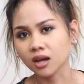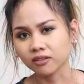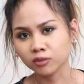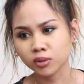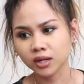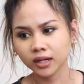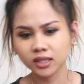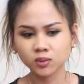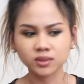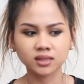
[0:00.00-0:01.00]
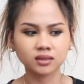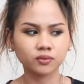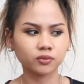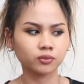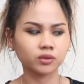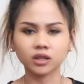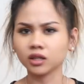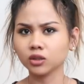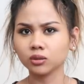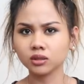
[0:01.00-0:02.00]
was half price. Was
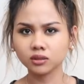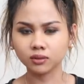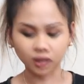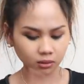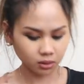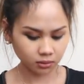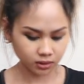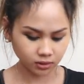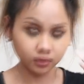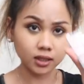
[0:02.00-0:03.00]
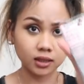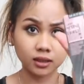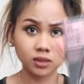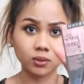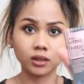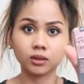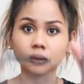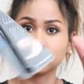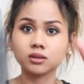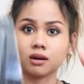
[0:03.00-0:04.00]
$13, I remember. So yeah, this one, and
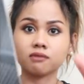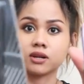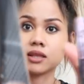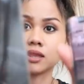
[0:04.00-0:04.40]
also I've